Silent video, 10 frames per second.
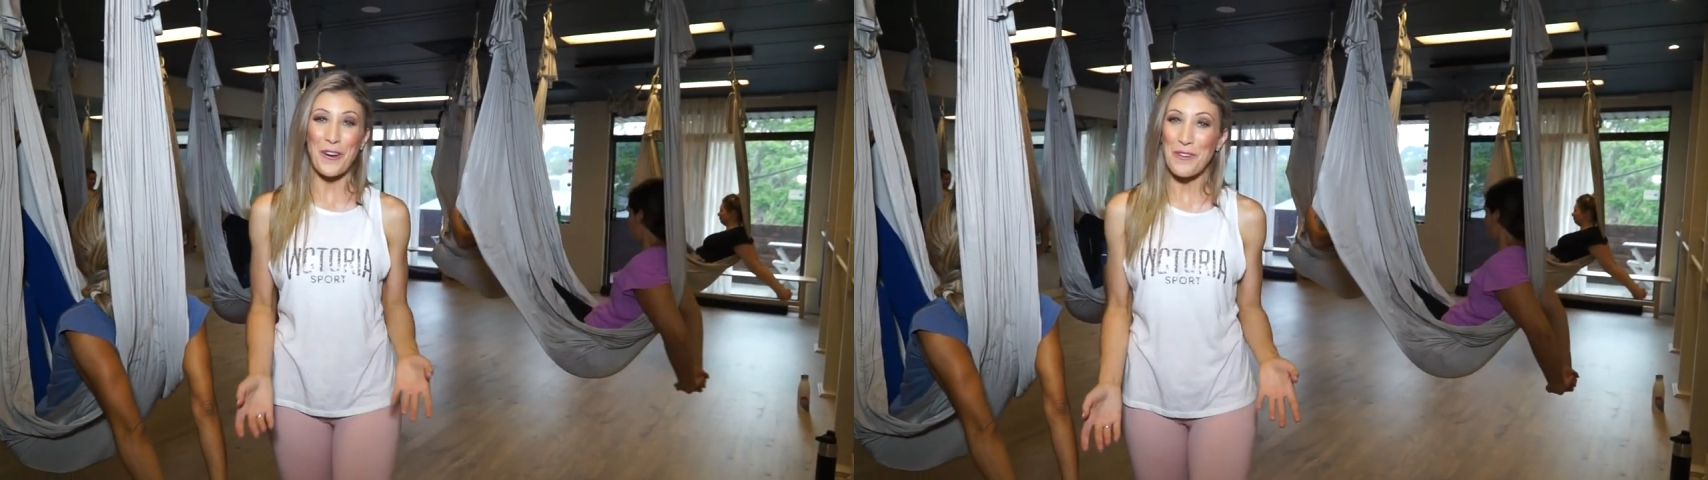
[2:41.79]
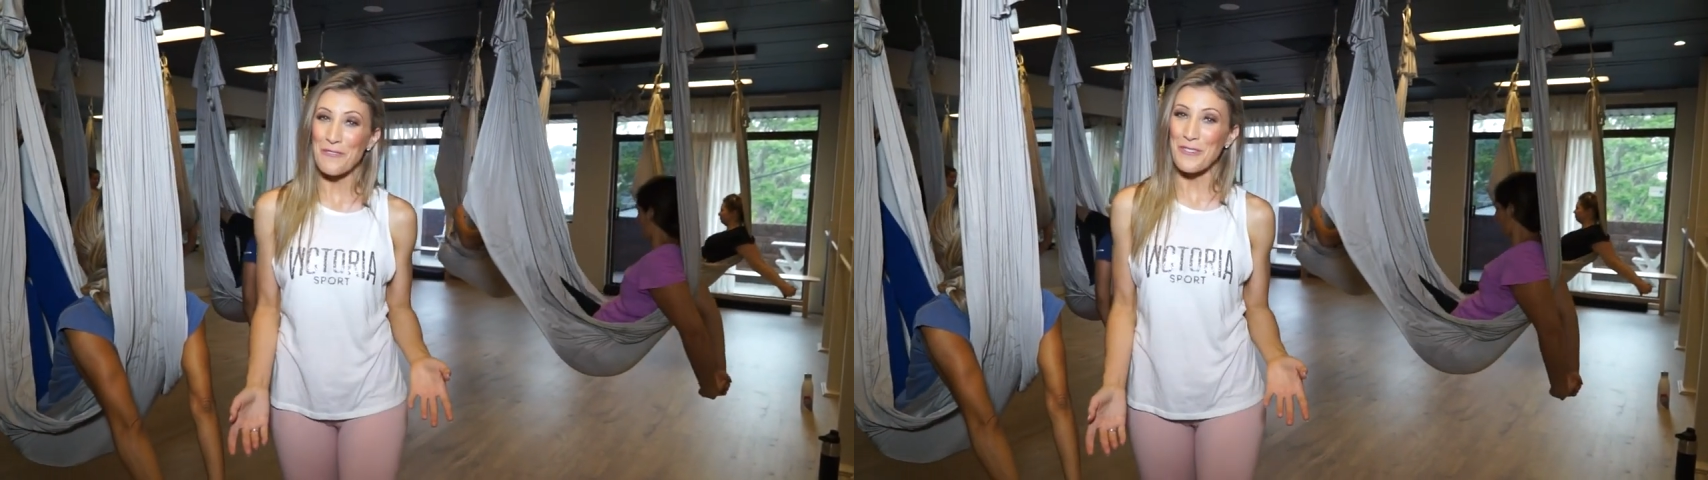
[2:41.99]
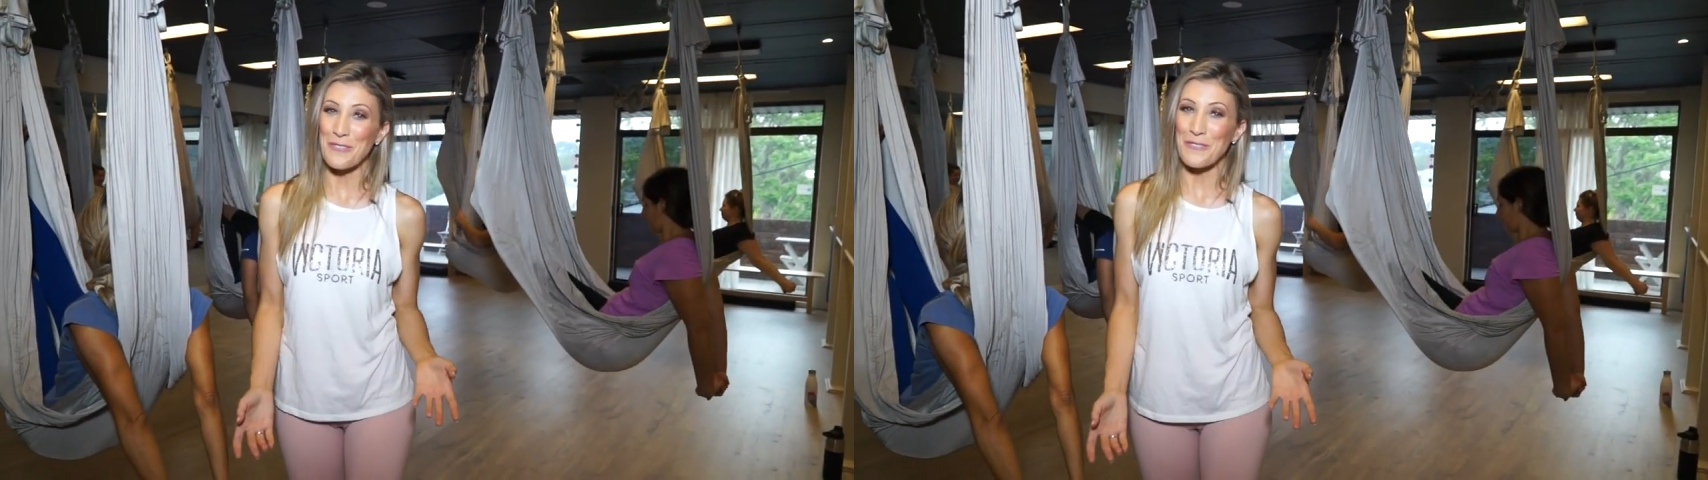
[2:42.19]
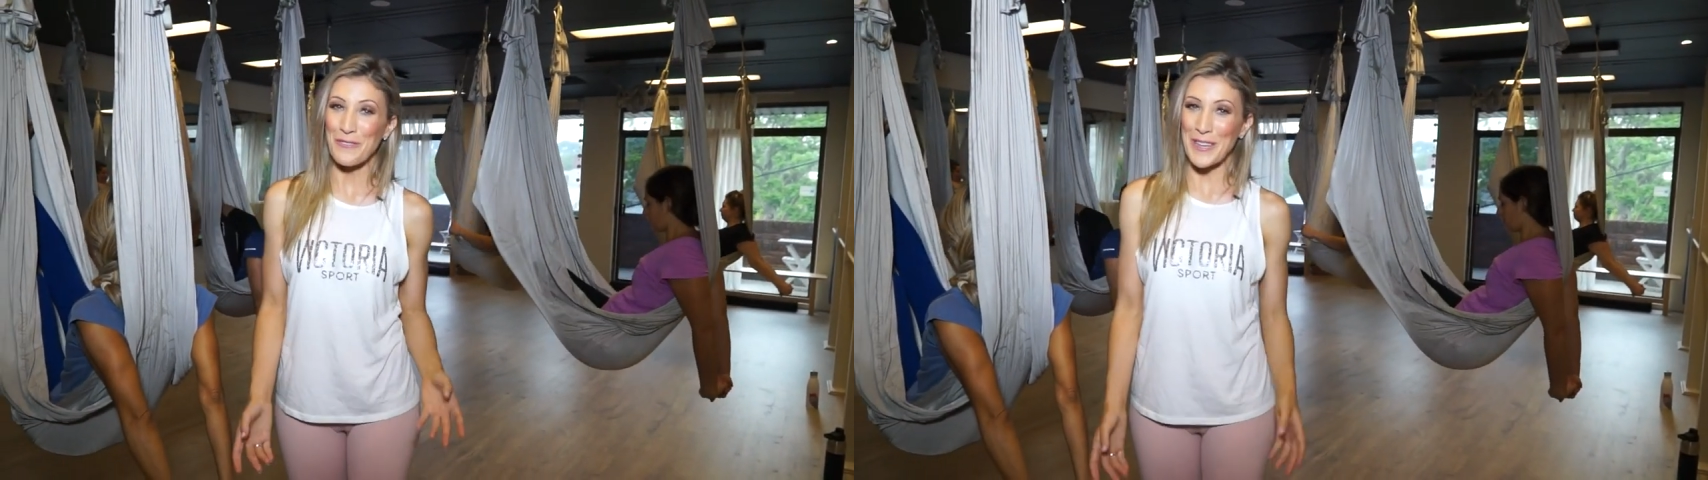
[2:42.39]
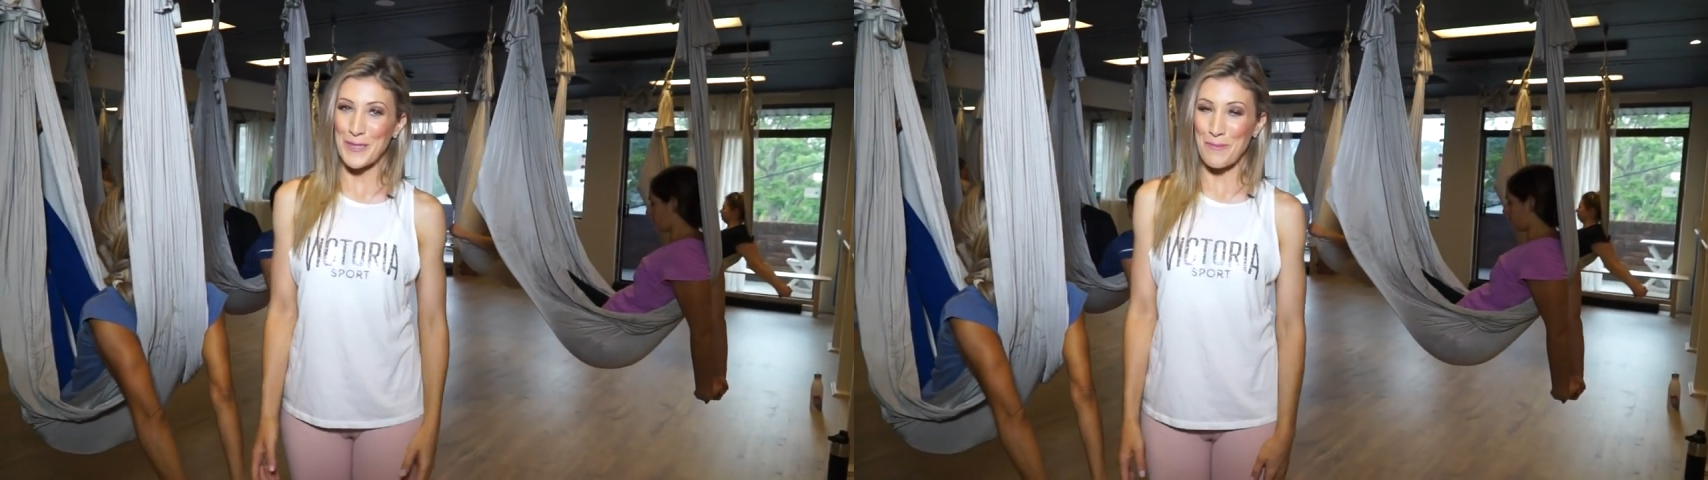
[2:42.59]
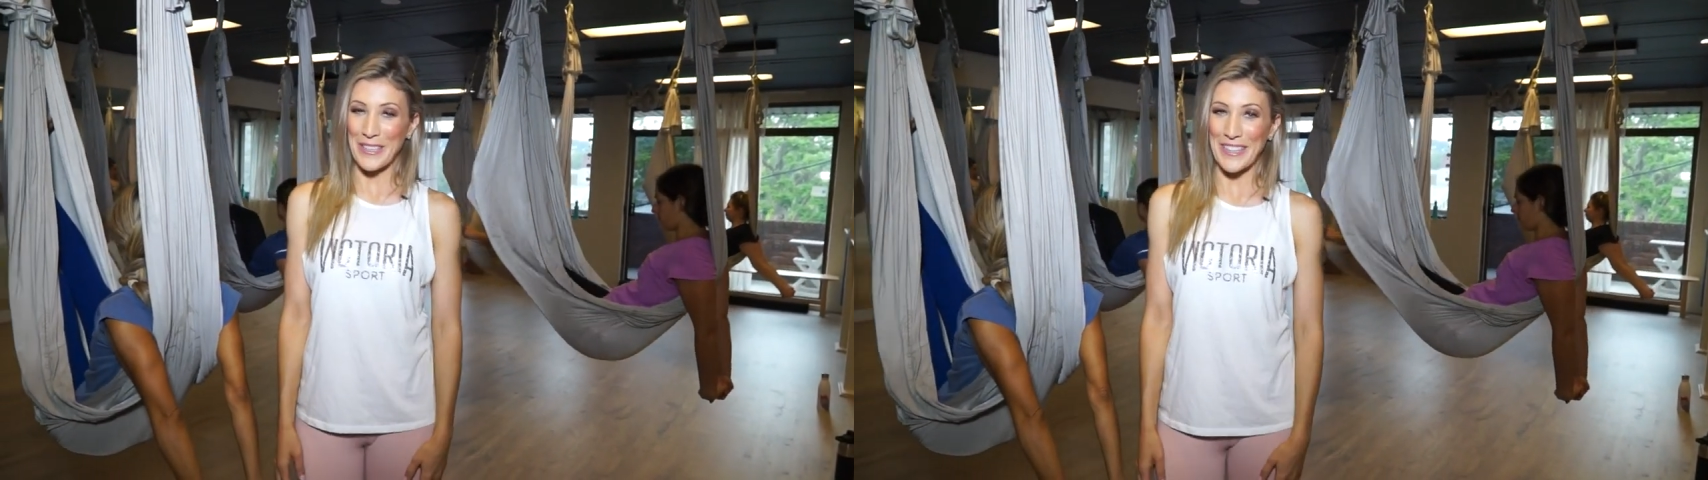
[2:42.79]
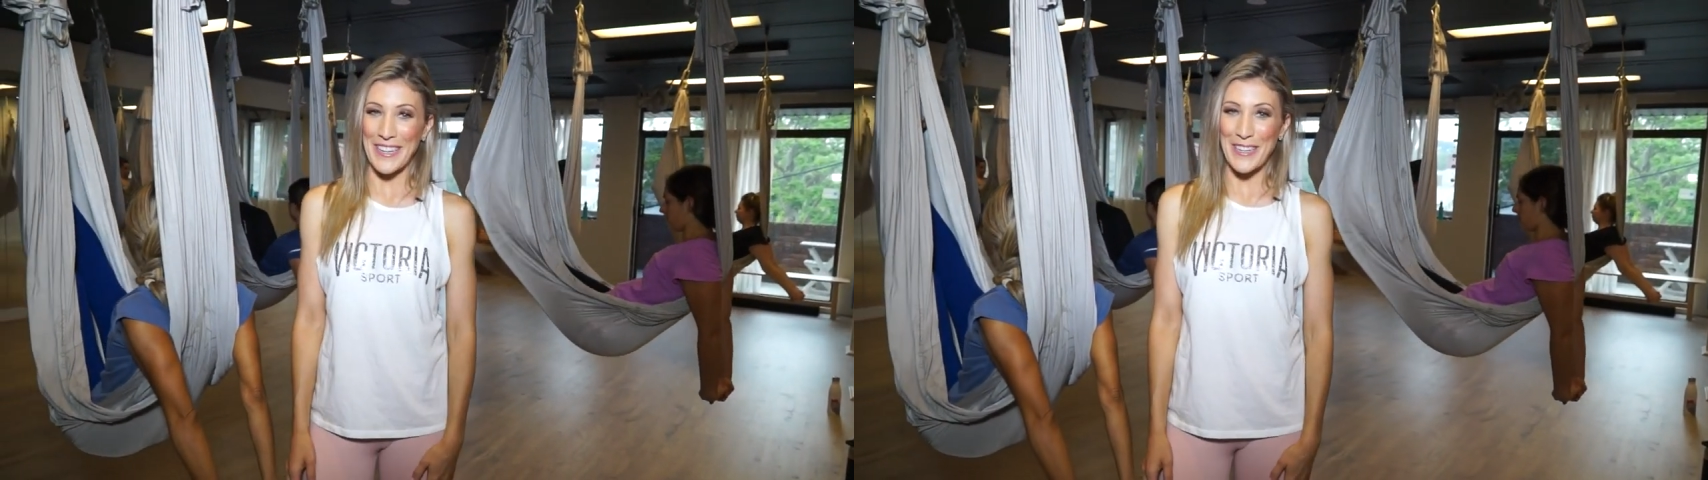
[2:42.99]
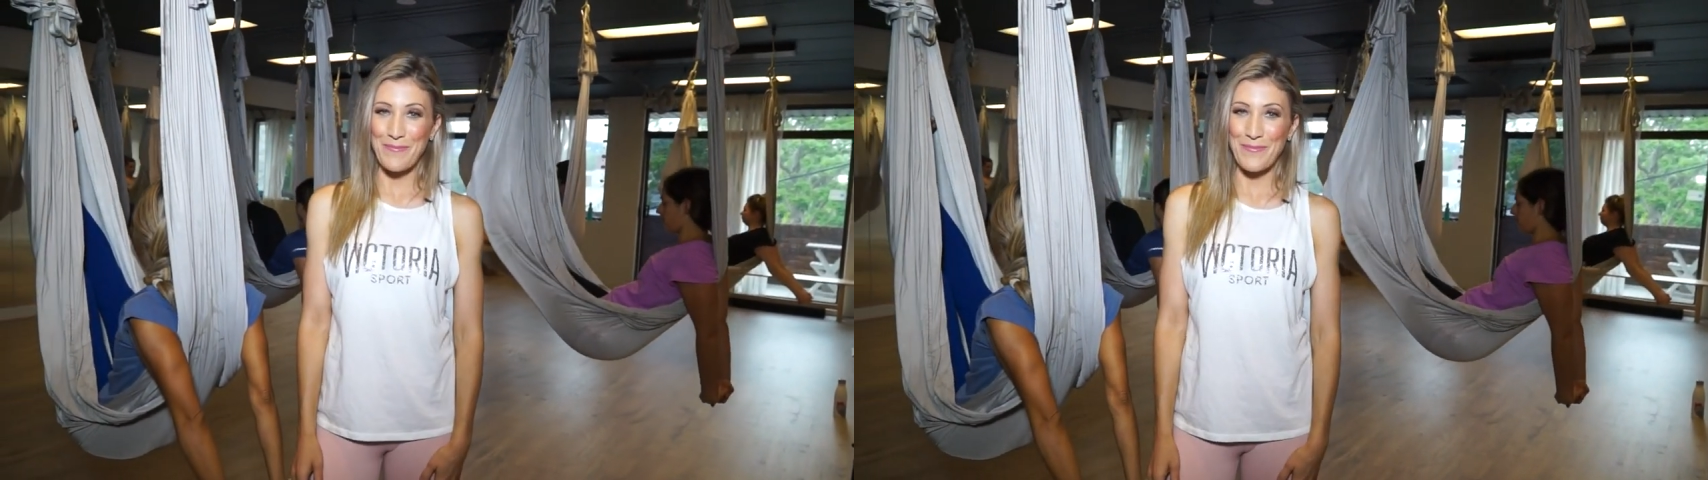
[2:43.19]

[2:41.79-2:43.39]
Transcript: overall flexibility.